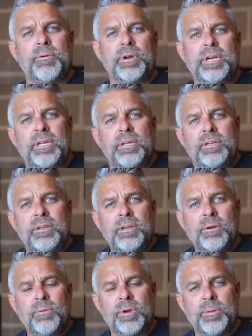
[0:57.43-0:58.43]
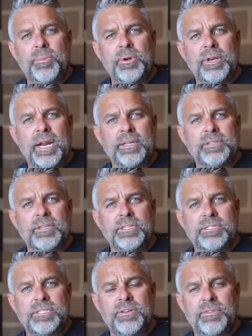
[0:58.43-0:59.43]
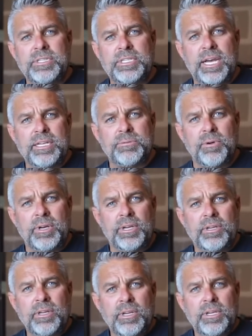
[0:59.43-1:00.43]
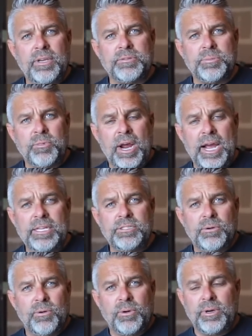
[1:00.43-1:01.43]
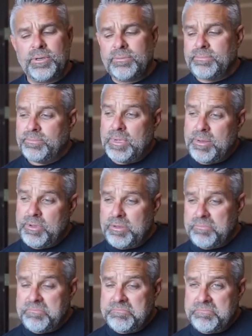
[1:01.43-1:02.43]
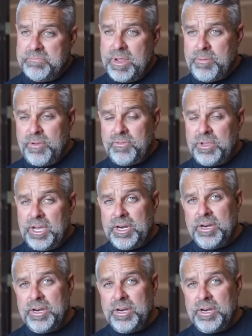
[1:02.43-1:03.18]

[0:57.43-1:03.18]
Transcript: We're gonna put it out there and see if these guys want to give some rides, or maybe if you got